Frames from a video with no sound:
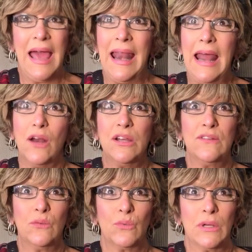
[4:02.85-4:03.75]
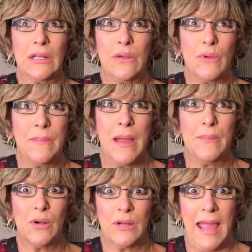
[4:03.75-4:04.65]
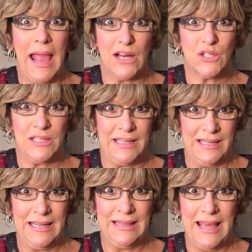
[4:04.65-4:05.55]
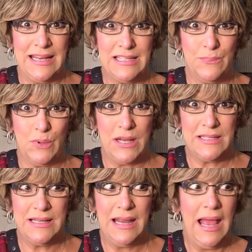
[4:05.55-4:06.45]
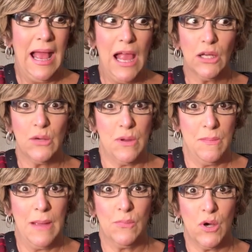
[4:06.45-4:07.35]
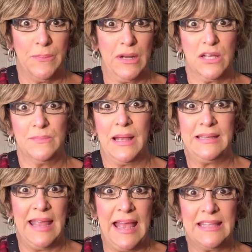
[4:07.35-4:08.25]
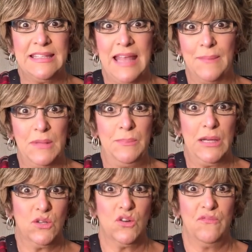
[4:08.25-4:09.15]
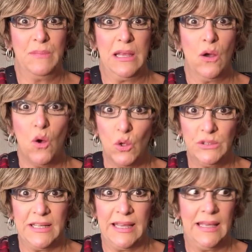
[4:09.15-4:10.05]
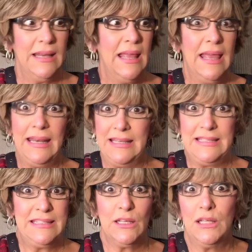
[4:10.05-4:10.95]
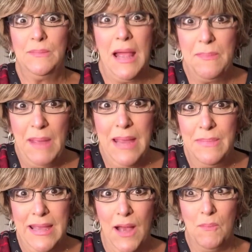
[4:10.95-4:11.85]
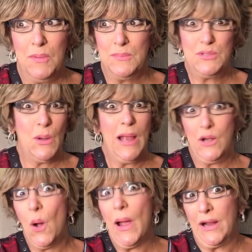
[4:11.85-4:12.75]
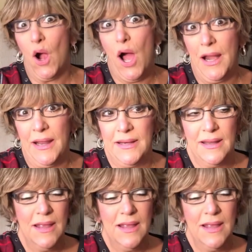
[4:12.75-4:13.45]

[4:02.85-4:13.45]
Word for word: And I don't even really remember actually getting that as a present. I only remember it because my dad snapped a picture of me holding it and it's still in my baby album. So I know I got it.